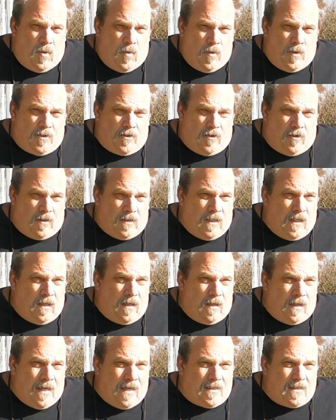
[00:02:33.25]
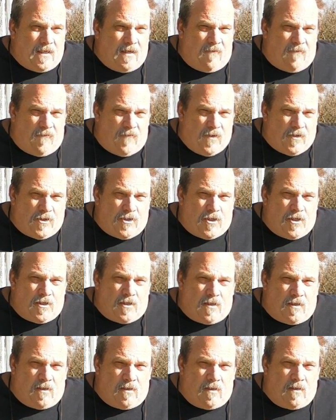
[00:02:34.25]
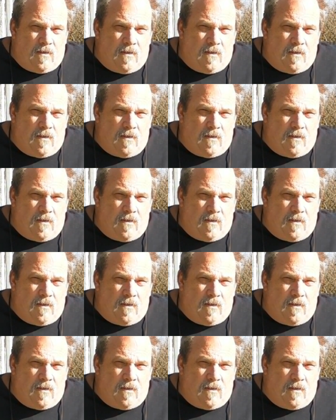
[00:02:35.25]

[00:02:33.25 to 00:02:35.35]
which are a little less efficient